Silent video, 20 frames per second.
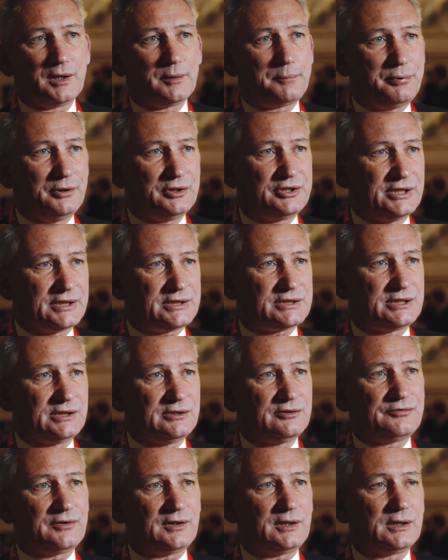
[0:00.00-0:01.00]

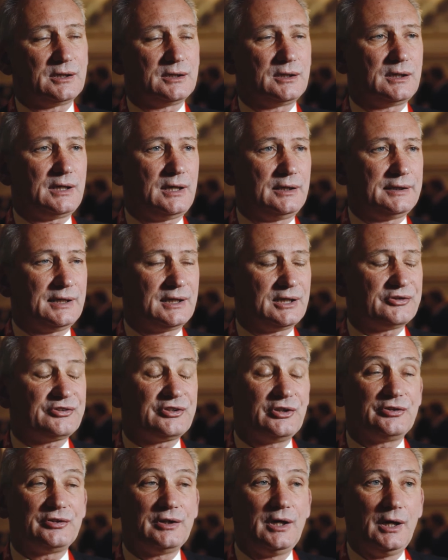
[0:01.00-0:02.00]
predictive
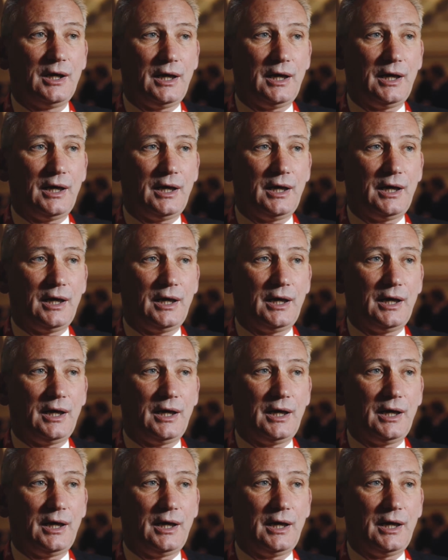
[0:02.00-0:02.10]
analysis